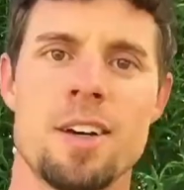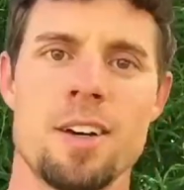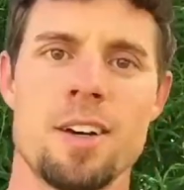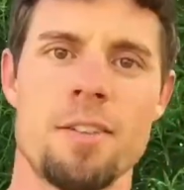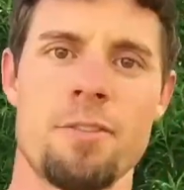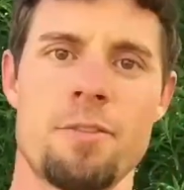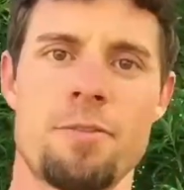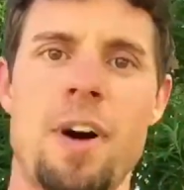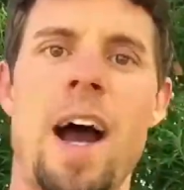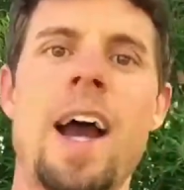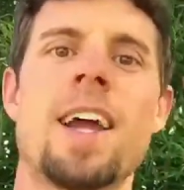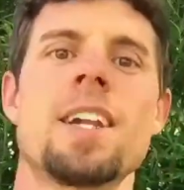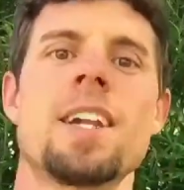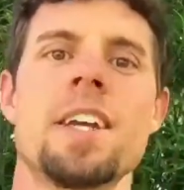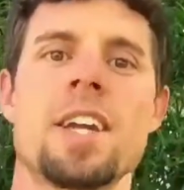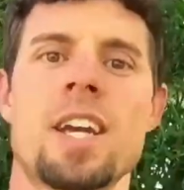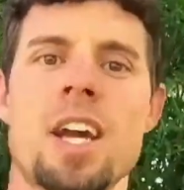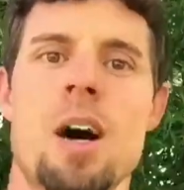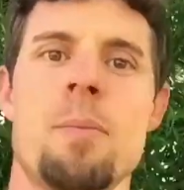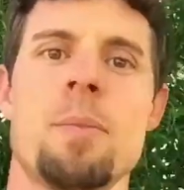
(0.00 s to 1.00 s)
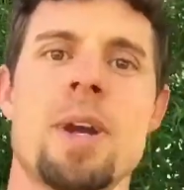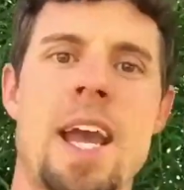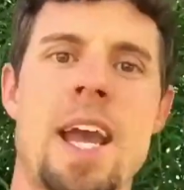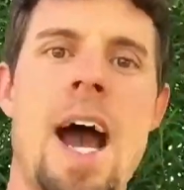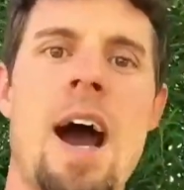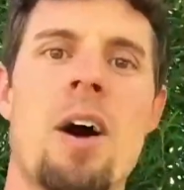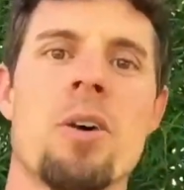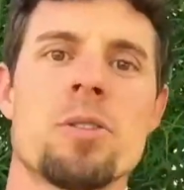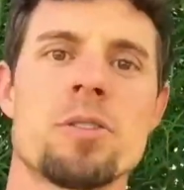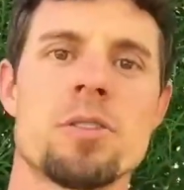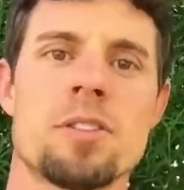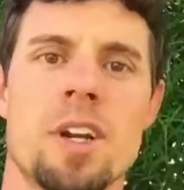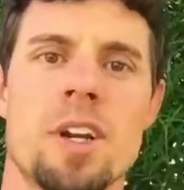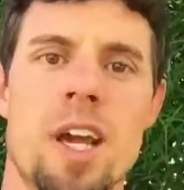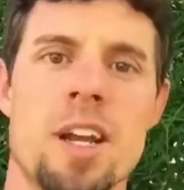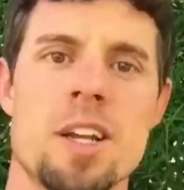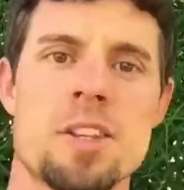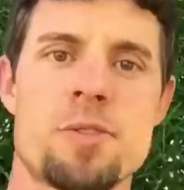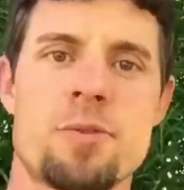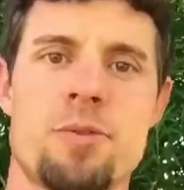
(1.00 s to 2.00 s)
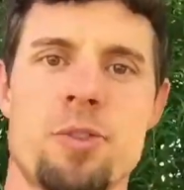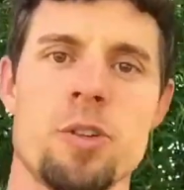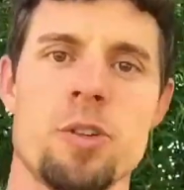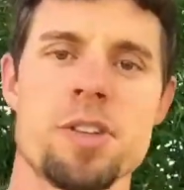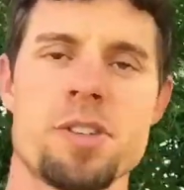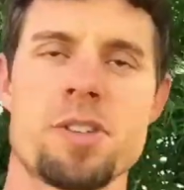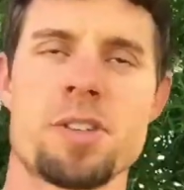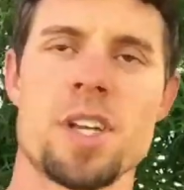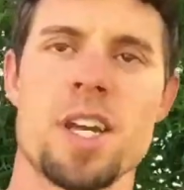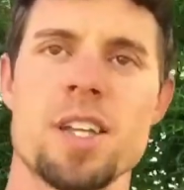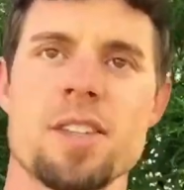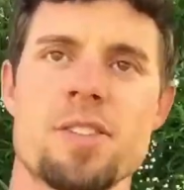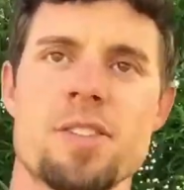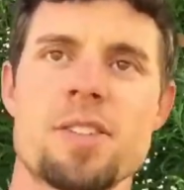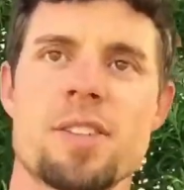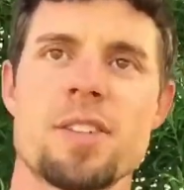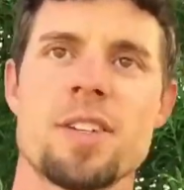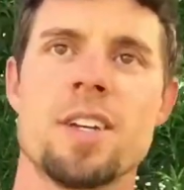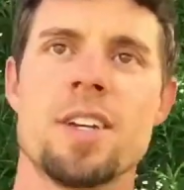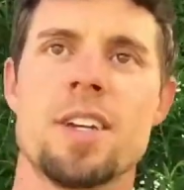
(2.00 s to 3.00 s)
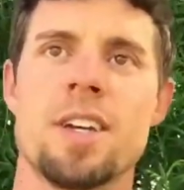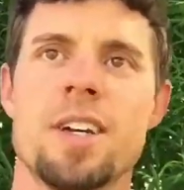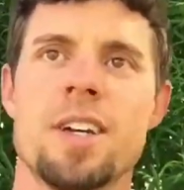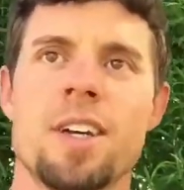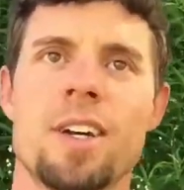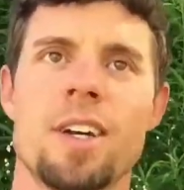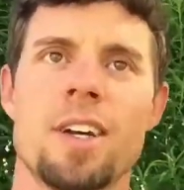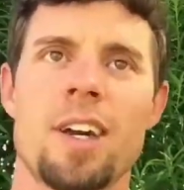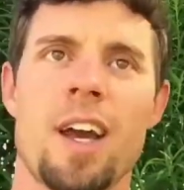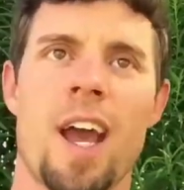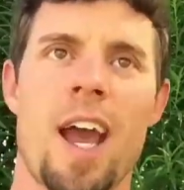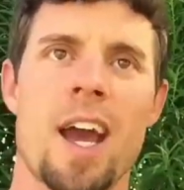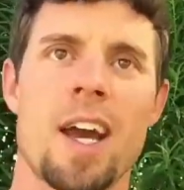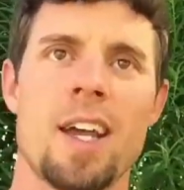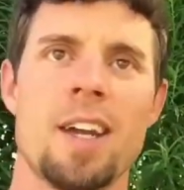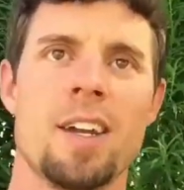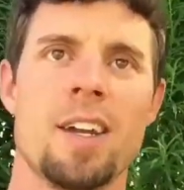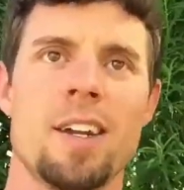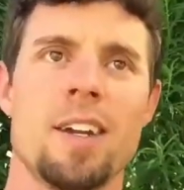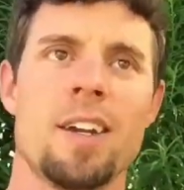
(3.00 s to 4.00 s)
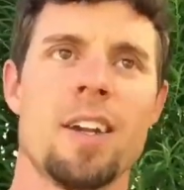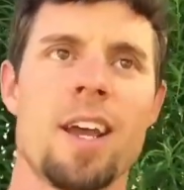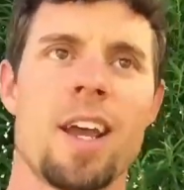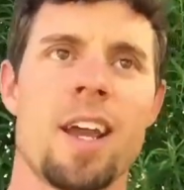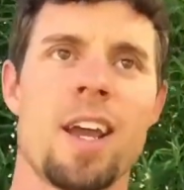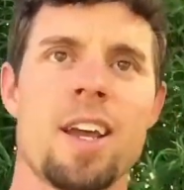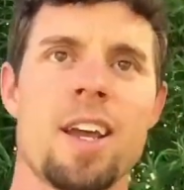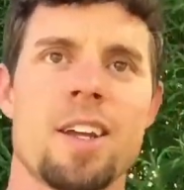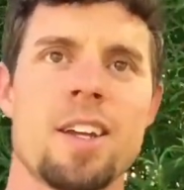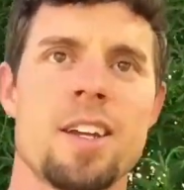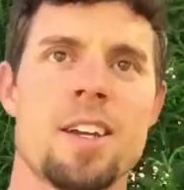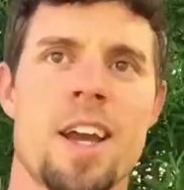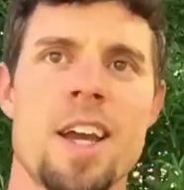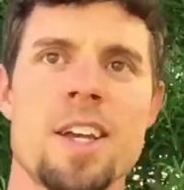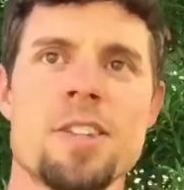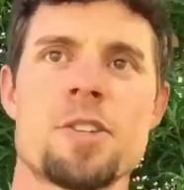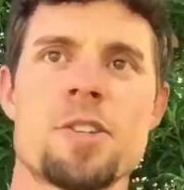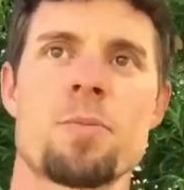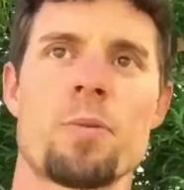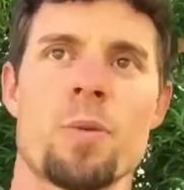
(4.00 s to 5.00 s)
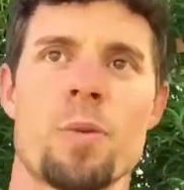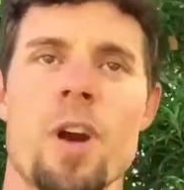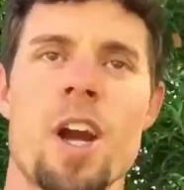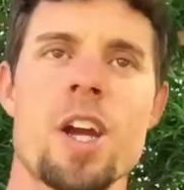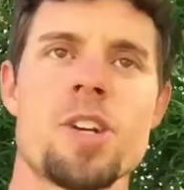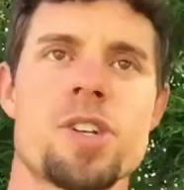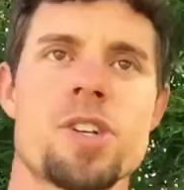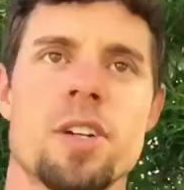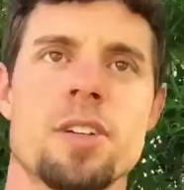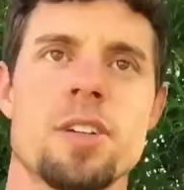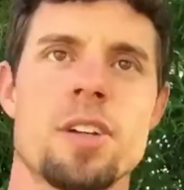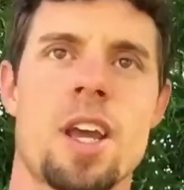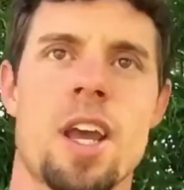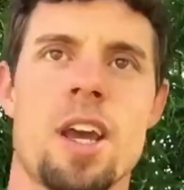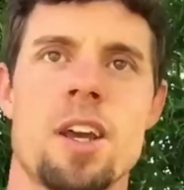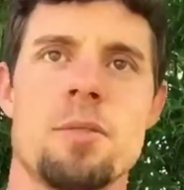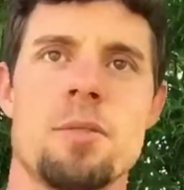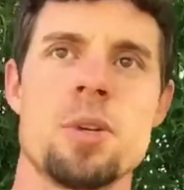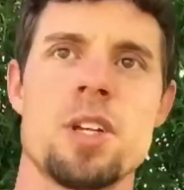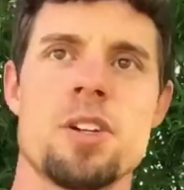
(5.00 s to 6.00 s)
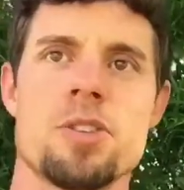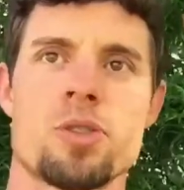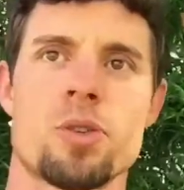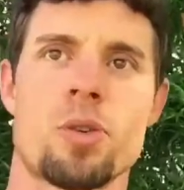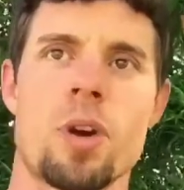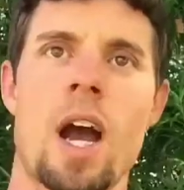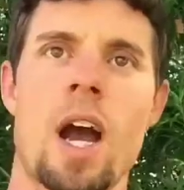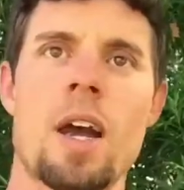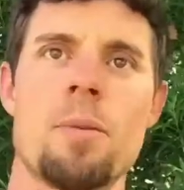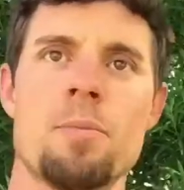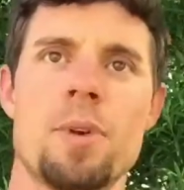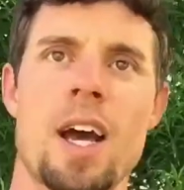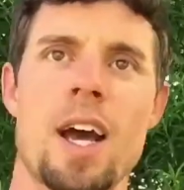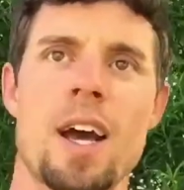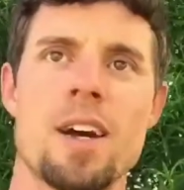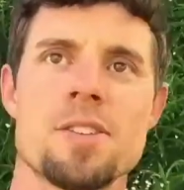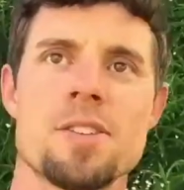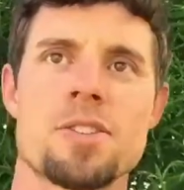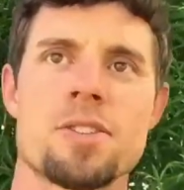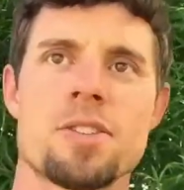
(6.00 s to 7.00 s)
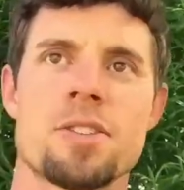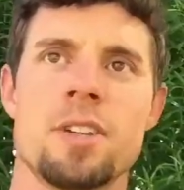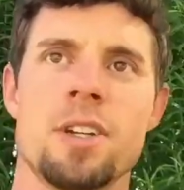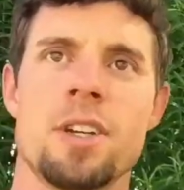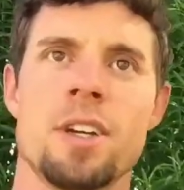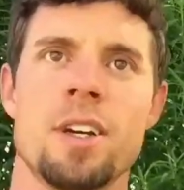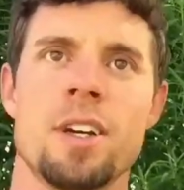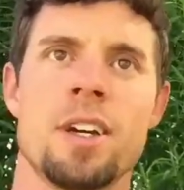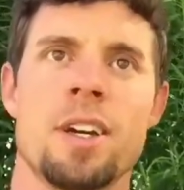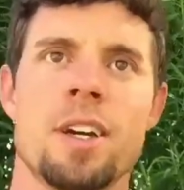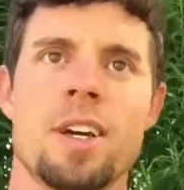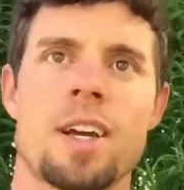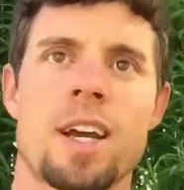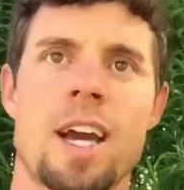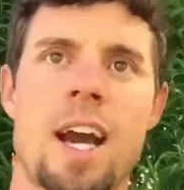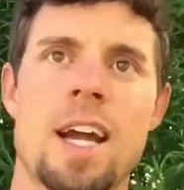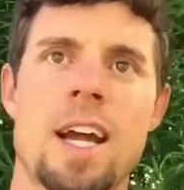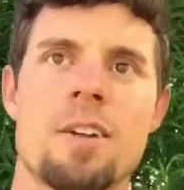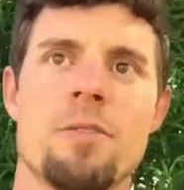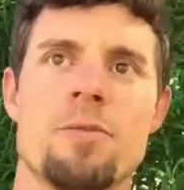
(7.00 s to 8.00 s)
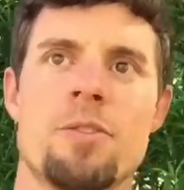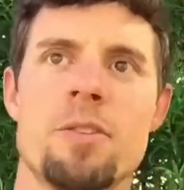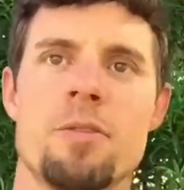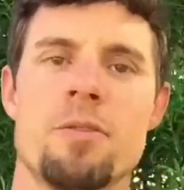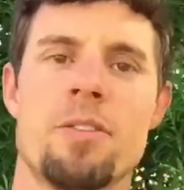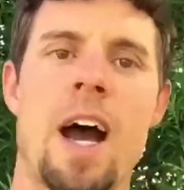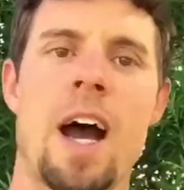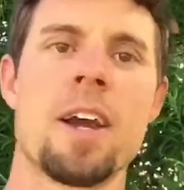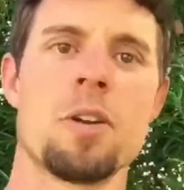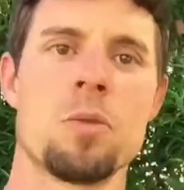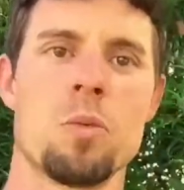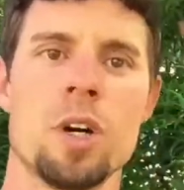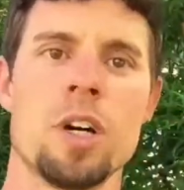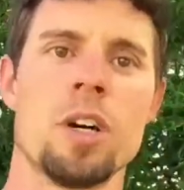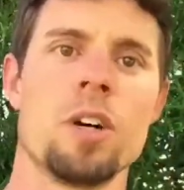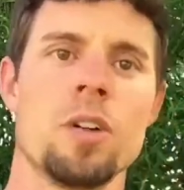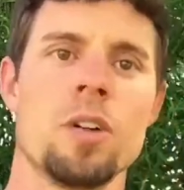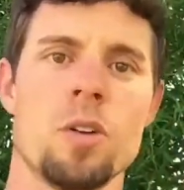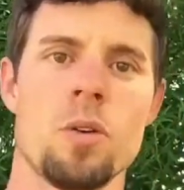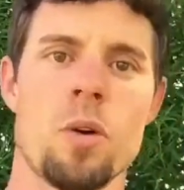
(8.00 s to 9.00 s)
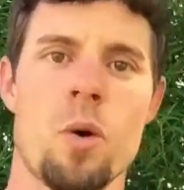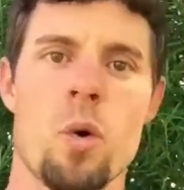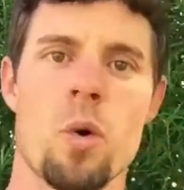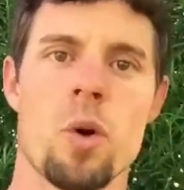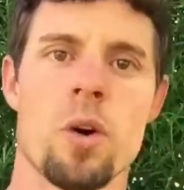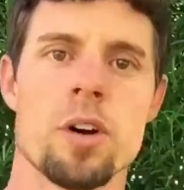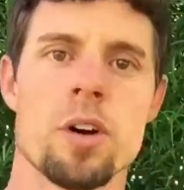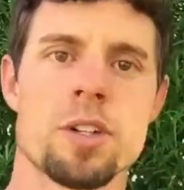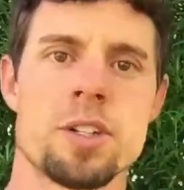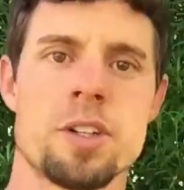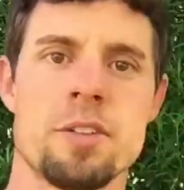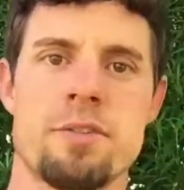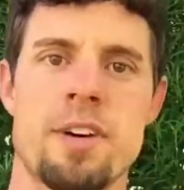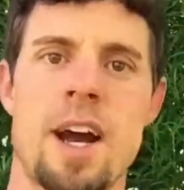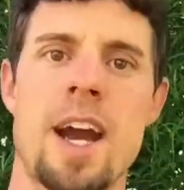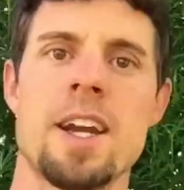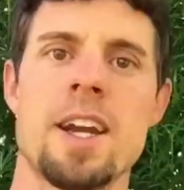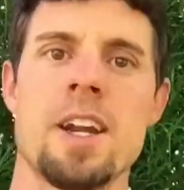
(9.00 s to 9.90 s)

finally coming out in its fullest sense. And inspiration can be described as kind of divine will or divine